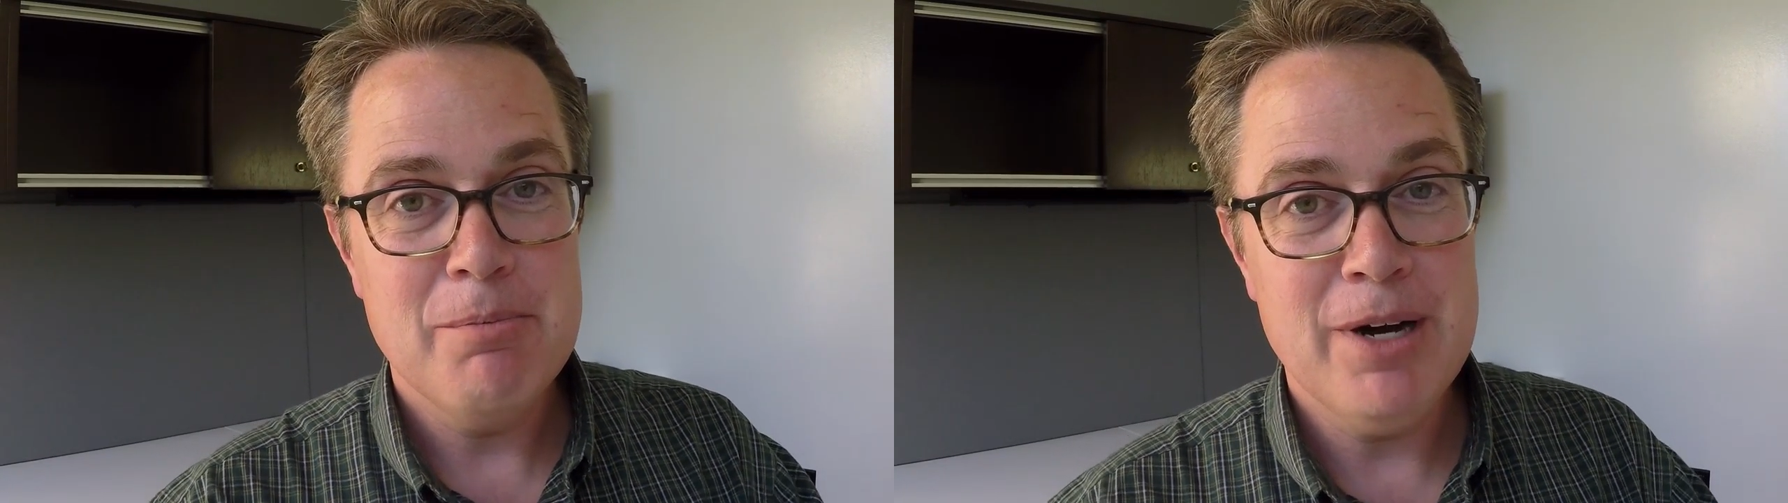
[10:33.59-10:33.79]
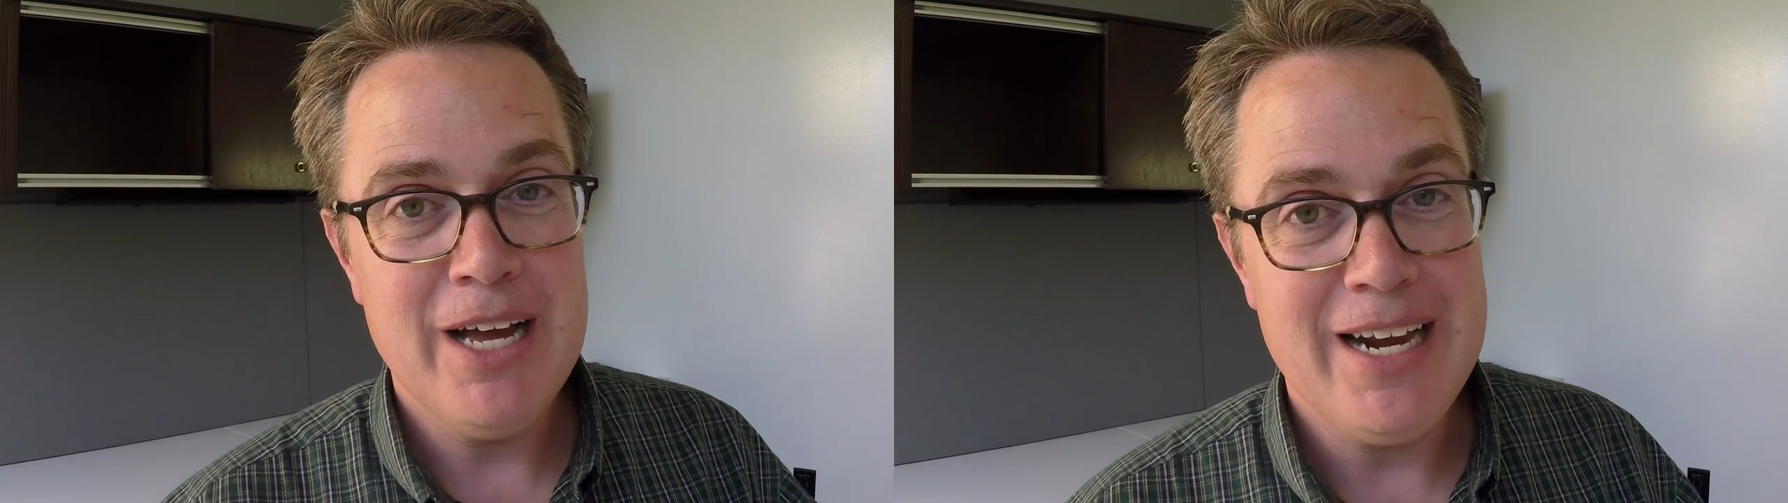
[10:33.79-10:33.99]

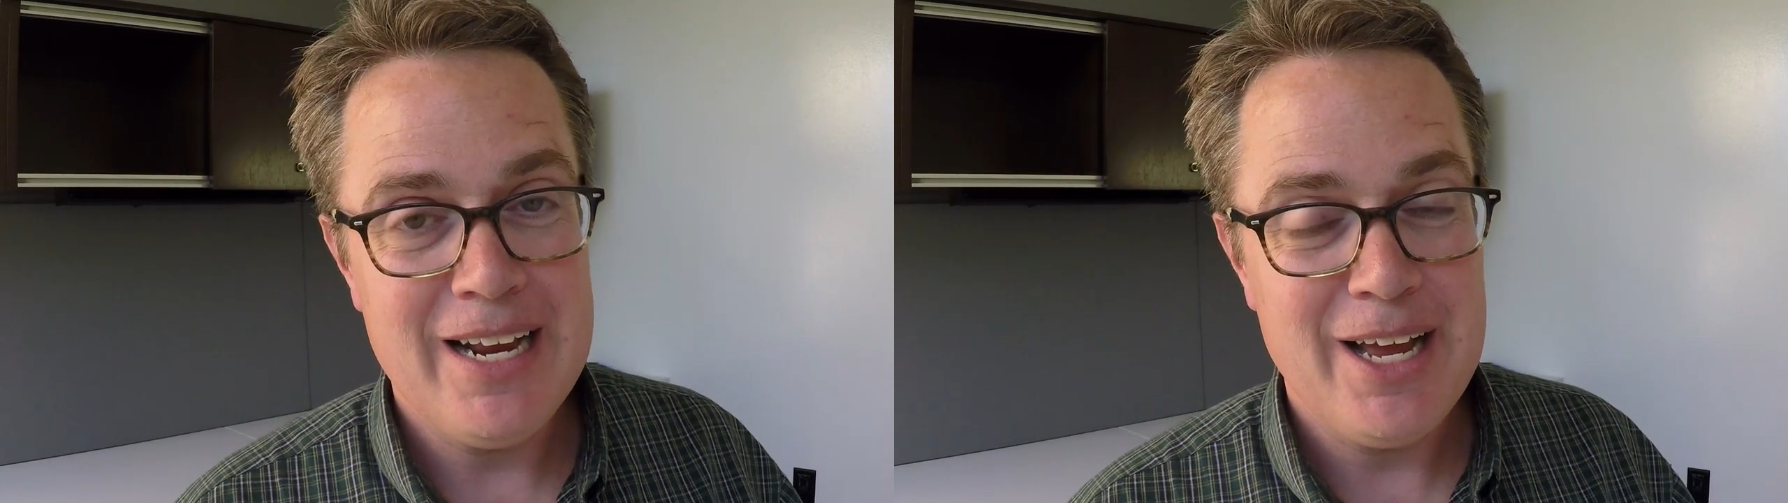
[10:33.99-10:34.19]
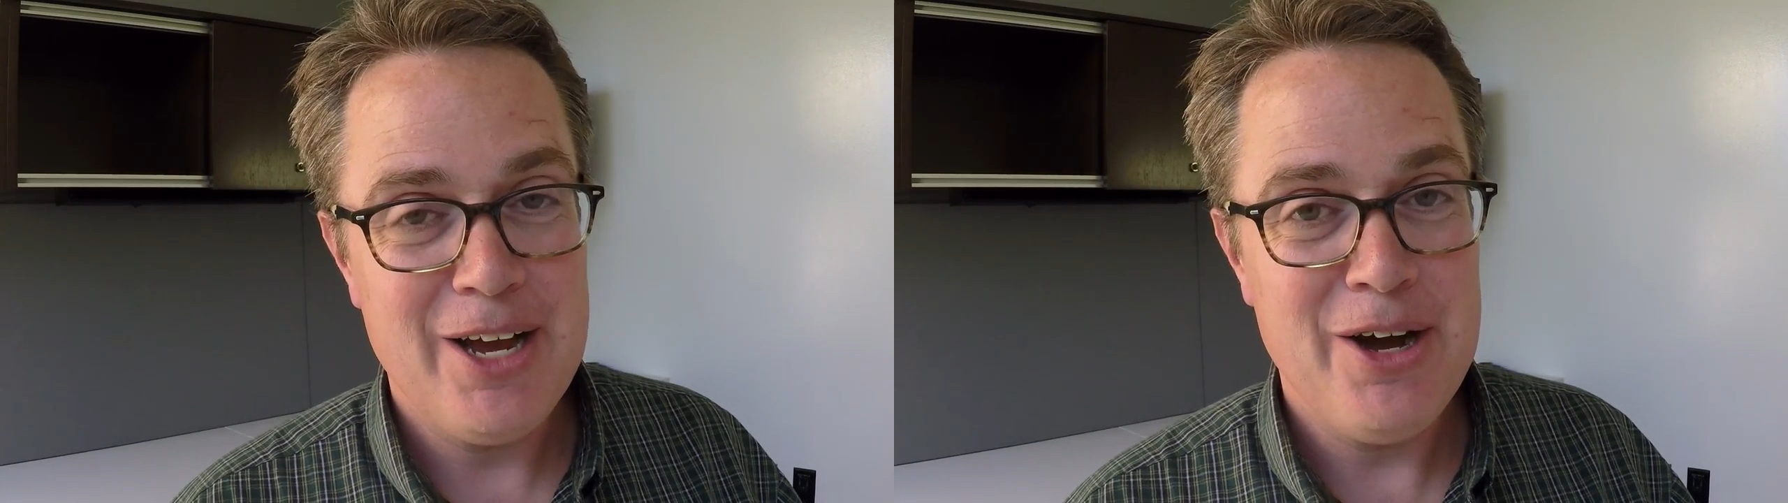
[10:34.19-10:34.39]

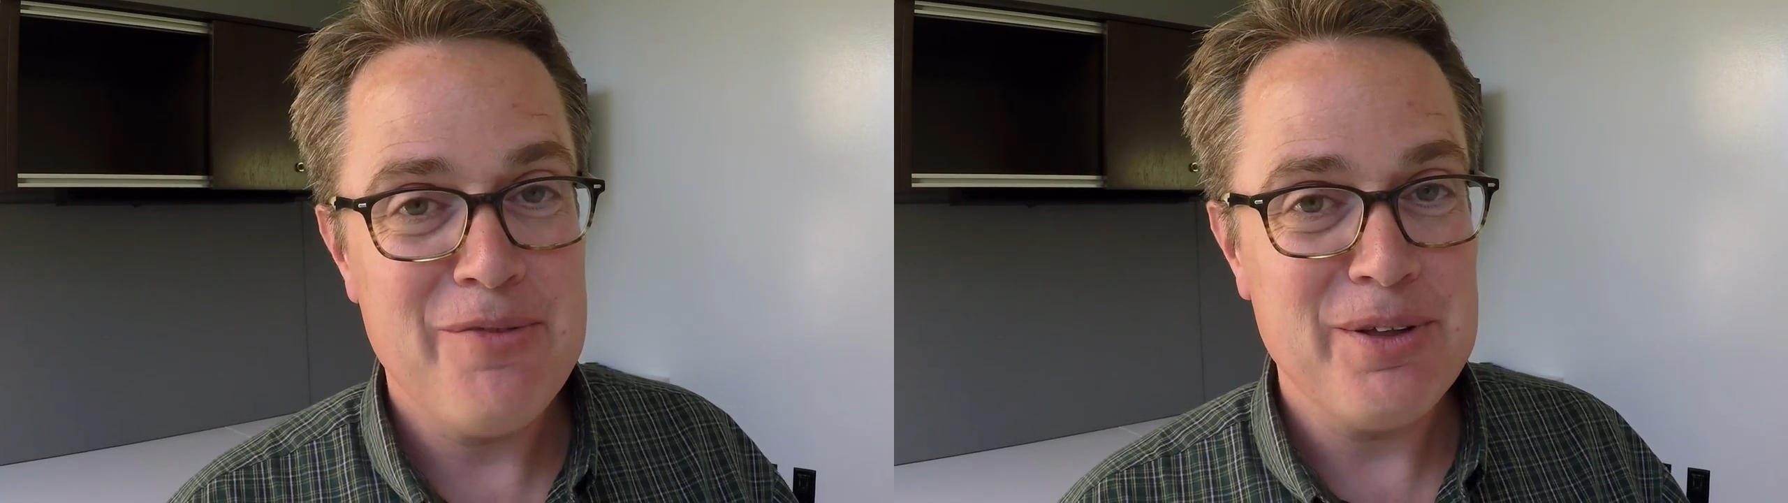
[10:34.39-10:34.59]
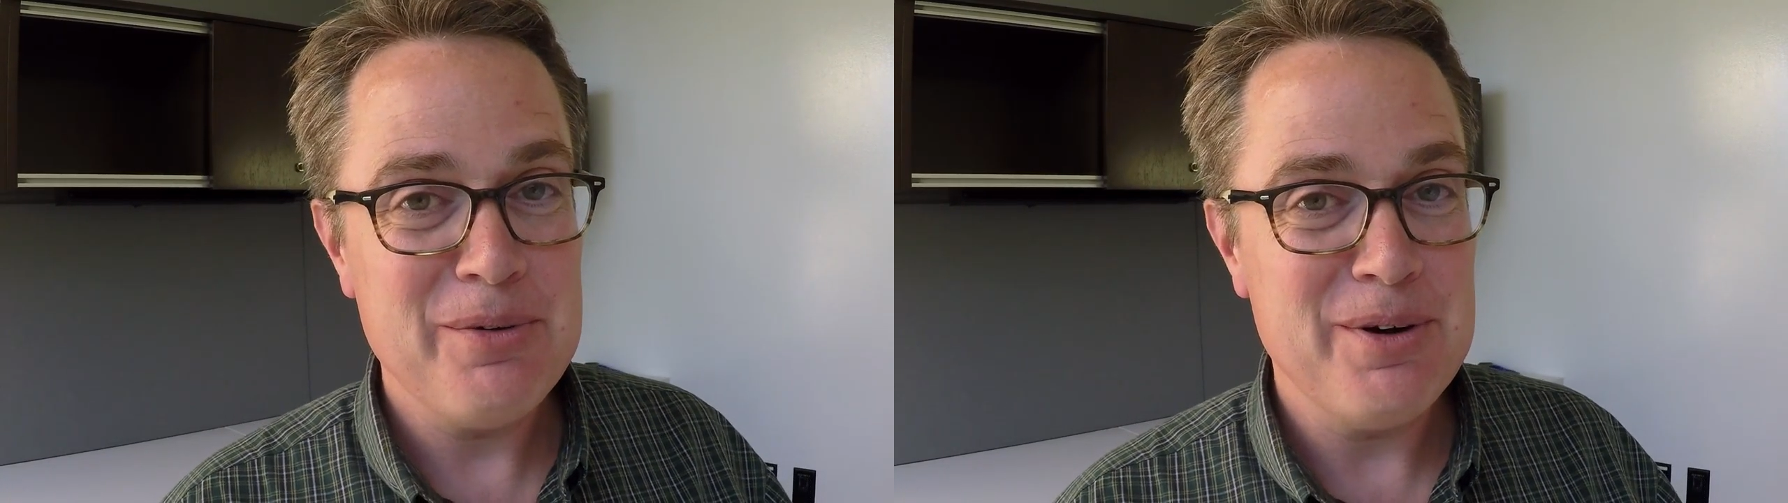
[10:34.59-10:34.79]
but
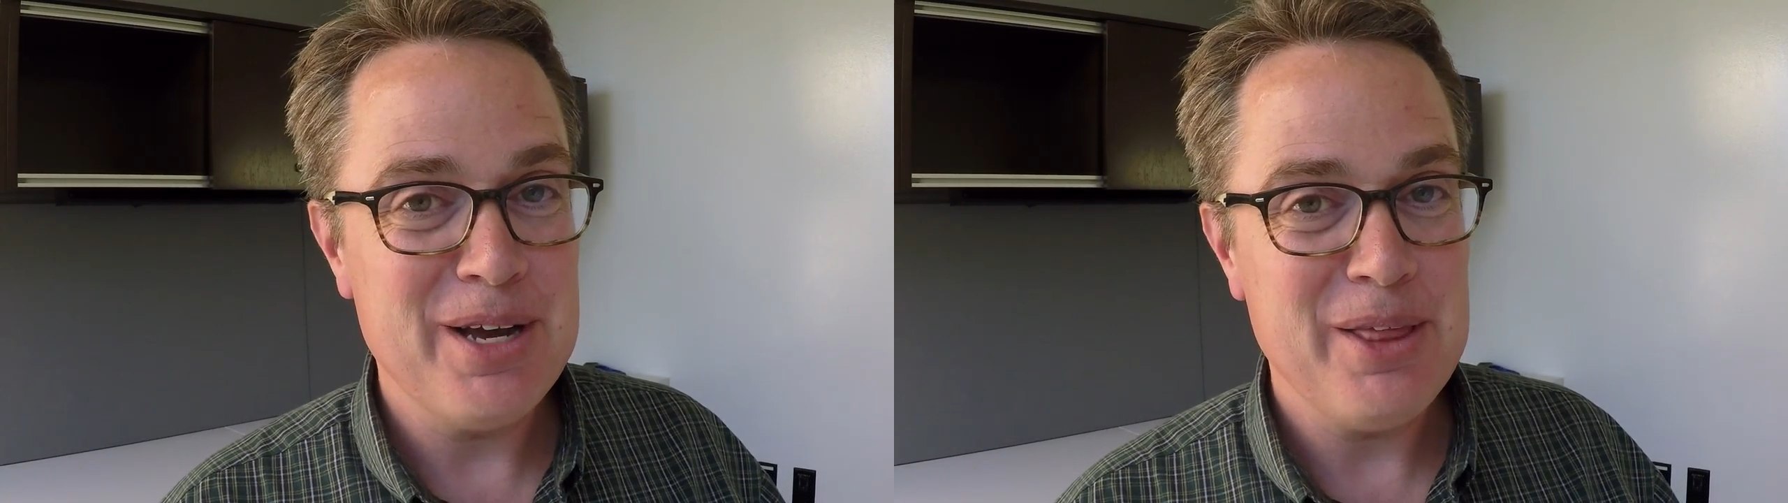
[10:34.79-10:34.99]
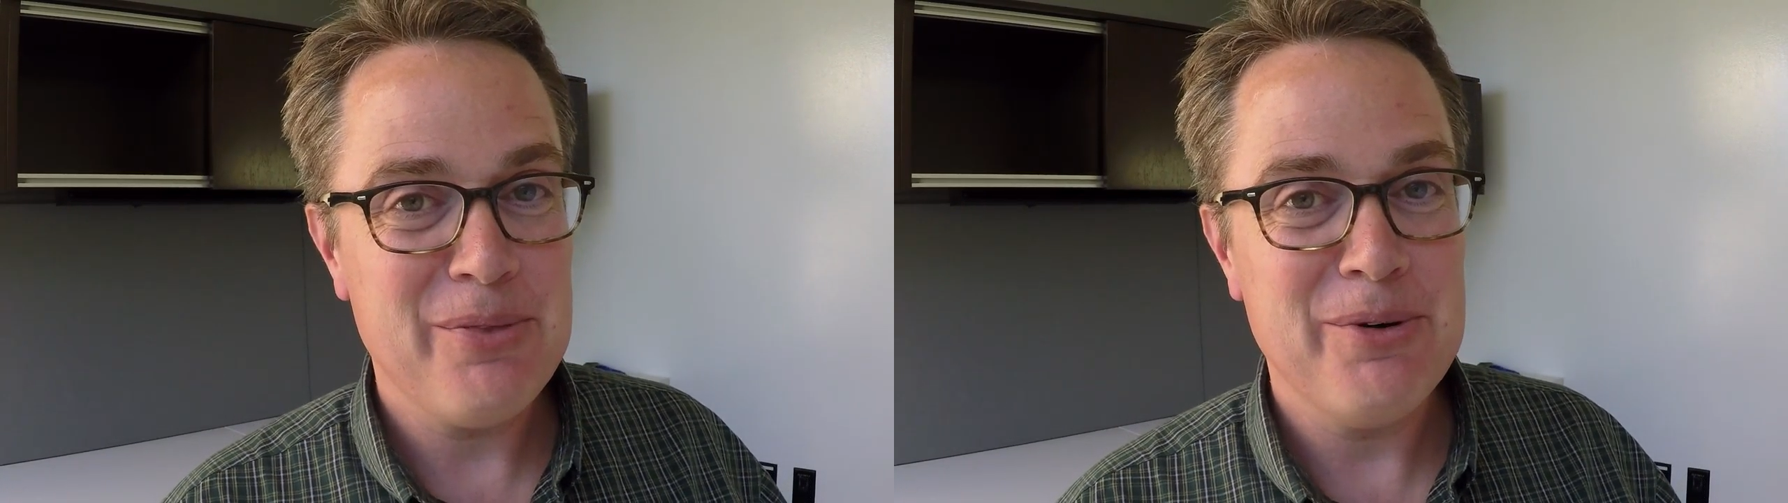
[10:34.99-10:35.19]
hopefully we'll get